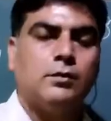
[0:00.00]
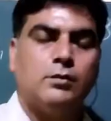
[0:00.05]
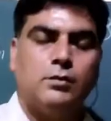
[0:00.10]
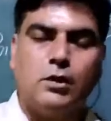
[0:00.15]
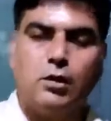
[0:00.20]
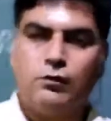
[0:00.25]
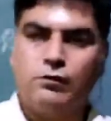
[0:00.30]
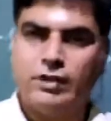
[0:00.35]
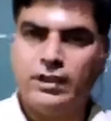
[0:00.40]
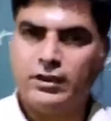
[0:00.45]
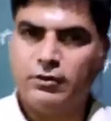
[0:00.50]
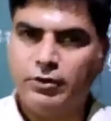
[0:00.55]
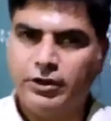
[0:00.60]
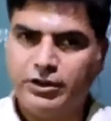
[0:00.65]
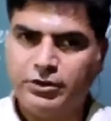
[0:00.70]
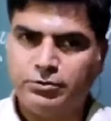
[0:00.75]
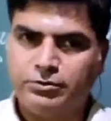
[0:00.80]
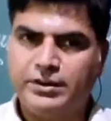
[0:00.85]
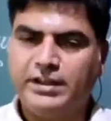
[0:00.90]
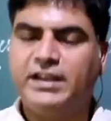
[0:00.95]
Now we are
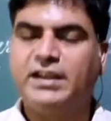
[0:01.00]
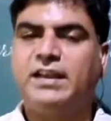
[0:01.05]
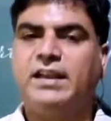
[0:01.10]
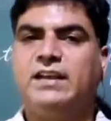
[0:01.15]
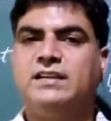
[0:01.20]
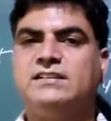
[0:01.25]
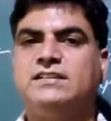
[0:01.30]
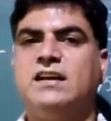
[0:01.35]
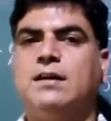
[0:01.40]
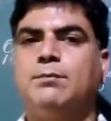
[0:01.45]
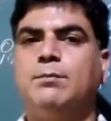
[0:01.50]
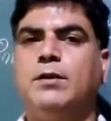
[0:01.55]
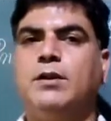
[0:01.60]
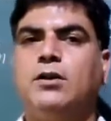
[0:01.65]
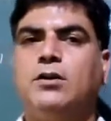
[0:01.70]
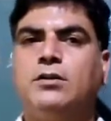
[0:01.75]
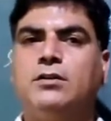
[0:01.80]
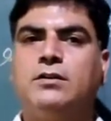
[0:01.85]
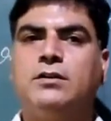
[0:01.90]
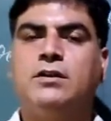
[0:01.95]
going to take
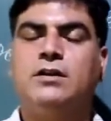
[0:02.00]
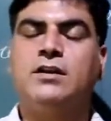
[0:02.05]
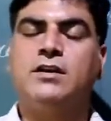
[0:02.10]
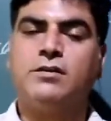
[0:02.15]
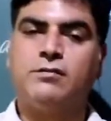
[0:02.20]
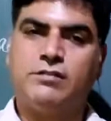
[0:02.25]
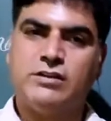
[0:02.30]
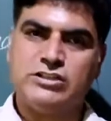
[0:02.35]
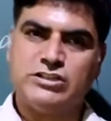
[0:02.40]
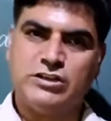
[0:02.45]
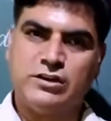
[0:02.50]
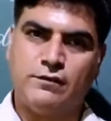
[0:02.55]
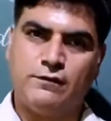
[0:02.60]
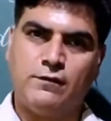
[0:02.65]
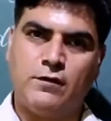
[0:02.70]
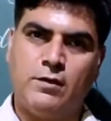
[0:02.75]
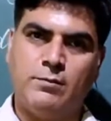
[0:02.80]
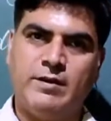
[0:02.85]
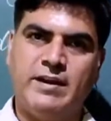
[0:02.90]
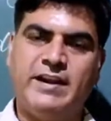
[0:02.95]
example on conversion
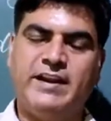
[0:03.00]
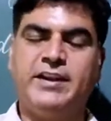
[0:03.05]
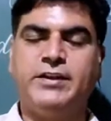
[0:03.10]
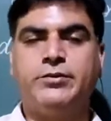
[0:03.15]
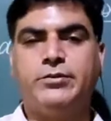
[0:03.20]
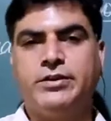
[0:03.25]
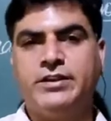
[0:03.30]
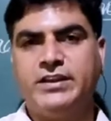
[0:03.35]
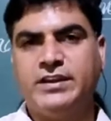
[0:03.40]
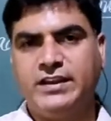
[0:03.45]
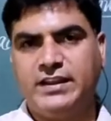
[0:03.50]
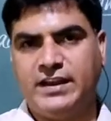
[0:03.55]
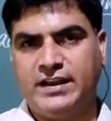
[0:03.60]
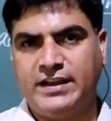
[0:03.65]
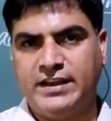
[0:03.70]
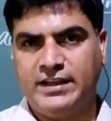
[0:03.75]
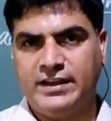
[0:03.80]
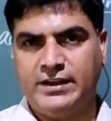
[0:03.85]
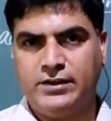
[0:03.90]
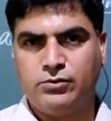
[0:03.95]
from radian to degree
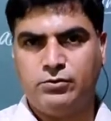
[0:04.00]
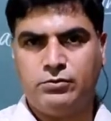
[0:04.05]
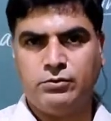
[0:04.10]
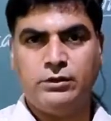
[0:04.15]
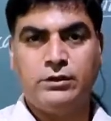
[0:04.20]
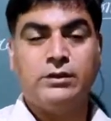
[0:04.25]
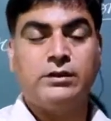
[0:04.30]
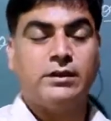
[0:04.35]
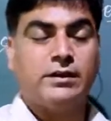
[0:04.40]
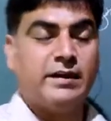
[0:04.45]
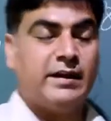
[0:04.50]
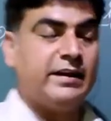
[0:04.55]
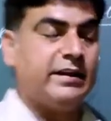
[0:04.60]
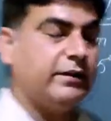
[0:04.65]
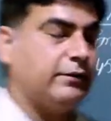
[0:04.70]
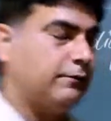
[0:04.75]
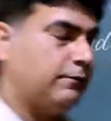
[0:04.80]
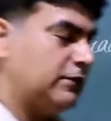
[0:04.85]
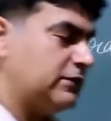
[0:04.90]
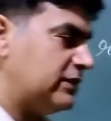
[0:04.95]
and degree to
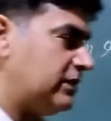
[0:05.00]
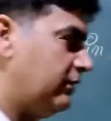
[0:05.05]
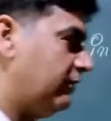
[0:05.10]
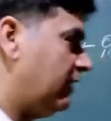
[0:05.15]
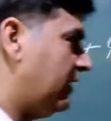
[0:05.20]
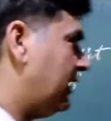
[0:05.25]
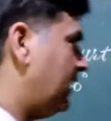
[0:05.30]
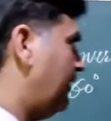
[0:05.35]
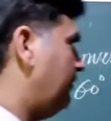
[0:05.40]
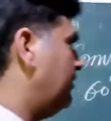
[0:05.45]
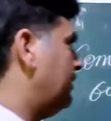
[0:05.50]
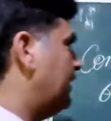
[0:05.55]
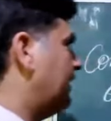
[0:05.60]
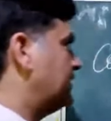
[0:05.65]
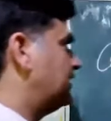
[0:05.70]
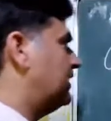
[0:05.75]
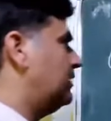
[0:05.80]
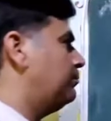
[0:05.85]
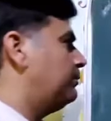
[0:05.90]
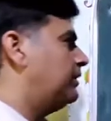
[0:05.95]
radian. Firstly we are having the
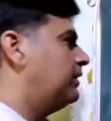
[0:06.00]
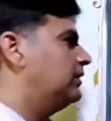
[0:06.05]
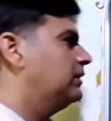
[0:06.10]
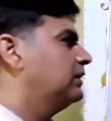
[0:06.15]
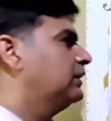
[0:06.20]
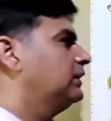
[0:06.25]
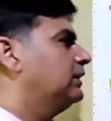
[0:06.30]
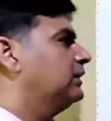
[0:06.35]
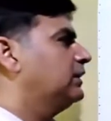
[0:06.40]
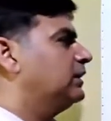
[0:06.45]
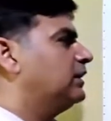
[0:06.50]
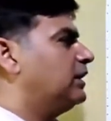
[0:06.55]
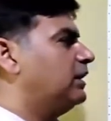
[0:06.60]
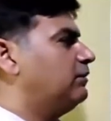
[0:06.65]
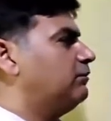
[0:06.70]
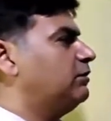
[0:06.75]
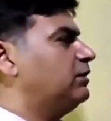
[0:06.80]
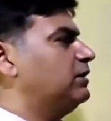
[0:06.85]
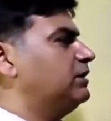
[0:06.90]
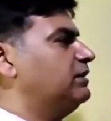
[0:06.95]
example,
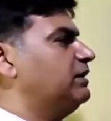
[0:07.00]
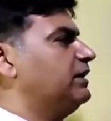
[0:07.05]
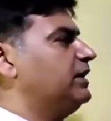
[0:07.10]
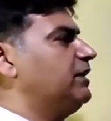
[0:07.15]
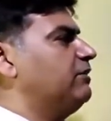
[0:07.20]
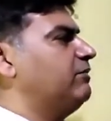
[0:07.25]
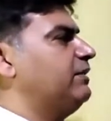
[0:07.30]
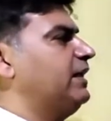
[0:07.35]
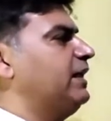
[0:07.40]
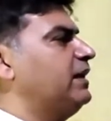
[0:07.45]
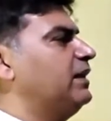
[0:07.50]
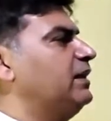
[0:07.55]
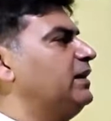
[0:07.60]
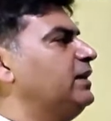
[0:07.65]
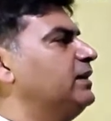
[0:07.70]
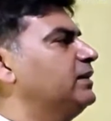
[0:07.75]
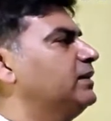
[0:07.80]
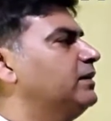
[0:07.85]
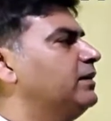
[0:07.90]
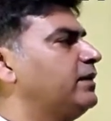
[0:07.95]
convert the given angle
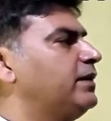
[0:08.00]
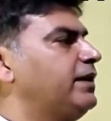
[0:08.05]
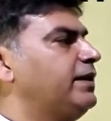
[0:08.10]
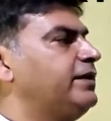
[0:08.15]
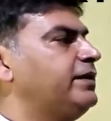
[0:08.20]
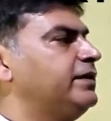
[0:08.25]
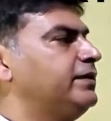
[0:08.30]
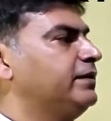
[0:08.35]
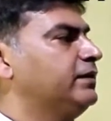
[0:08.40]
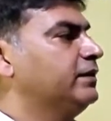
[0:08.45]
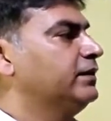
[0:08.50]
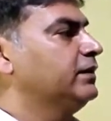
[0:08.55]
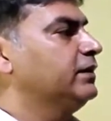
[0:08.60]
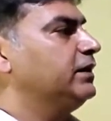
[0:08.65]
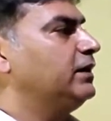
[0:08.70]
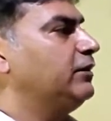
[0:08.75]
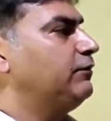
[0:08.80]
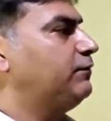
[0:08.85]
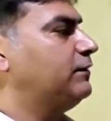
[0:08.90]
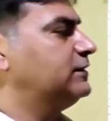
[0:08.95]
in radian.
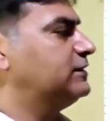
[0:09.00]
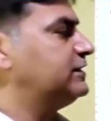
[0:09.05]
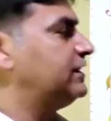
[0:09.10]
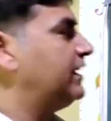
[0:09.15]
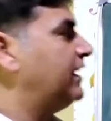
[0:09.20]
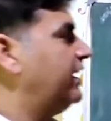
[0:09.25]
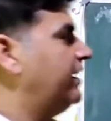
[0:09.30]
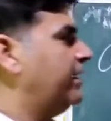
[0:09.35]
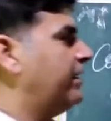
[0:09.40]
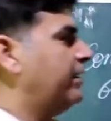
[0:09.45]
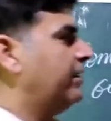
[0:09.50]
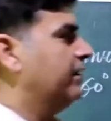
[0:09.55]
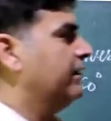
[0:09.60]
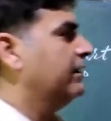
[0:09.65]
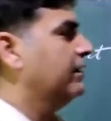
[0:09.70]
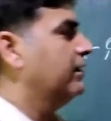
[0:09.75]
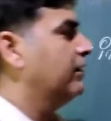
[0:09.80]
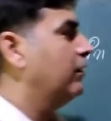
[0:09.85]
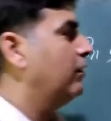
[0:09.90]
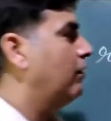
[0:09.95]
If you see here